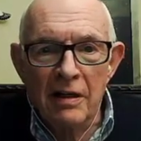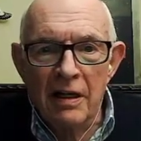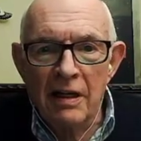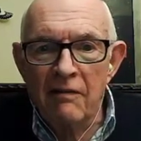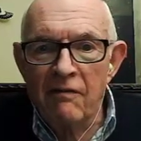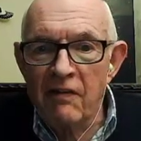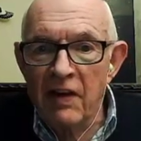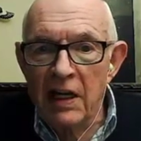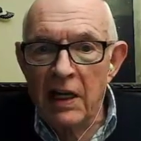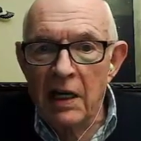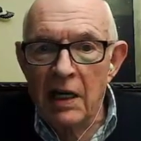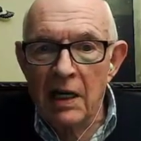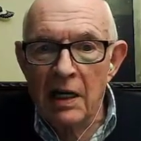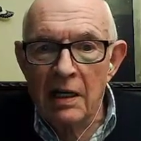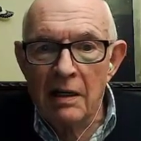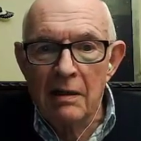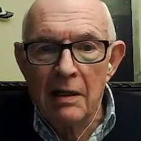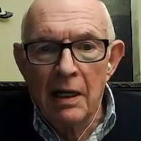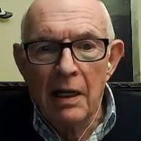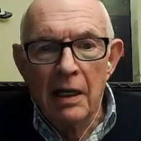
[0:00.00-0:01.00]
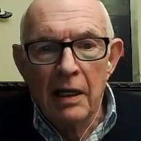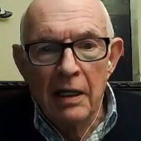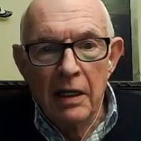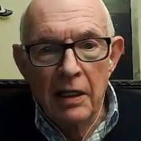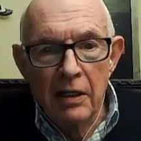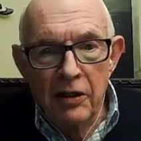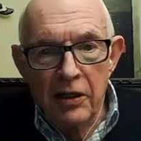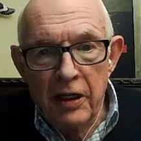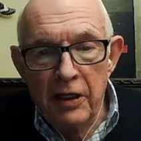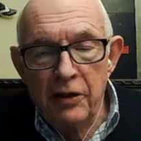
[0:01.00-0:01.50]
NVIDIA
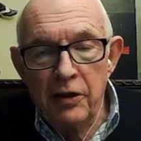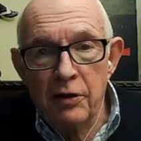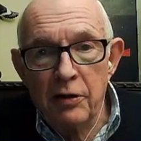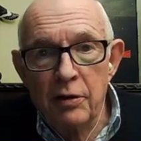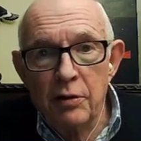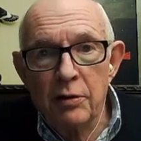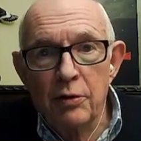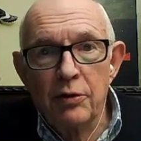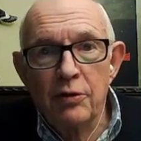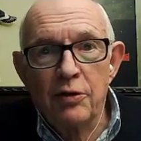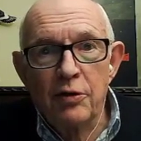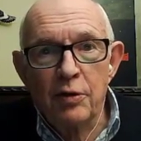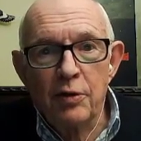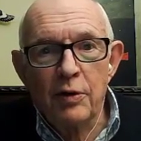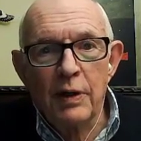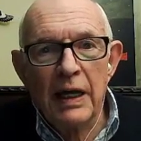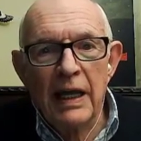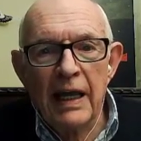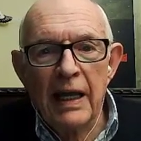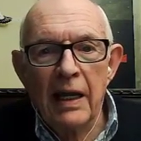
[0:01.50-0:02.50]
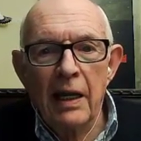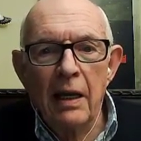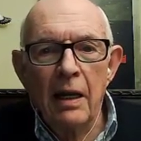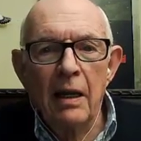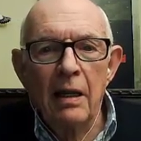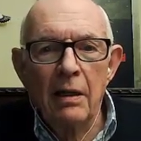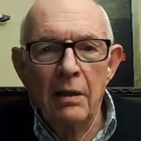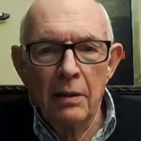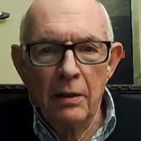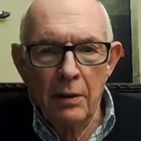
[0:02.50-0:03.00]
continues to head
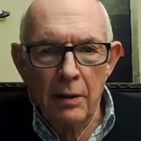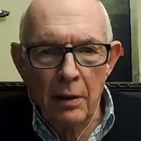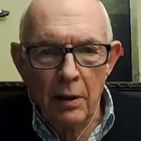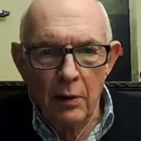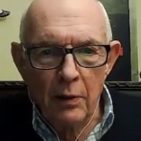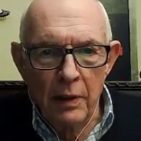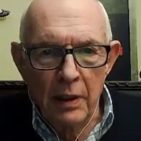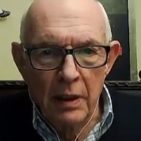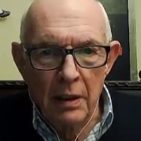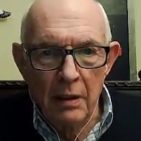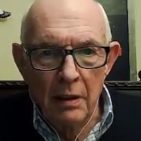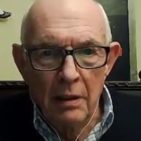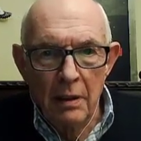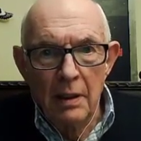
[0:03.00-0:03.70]
lower.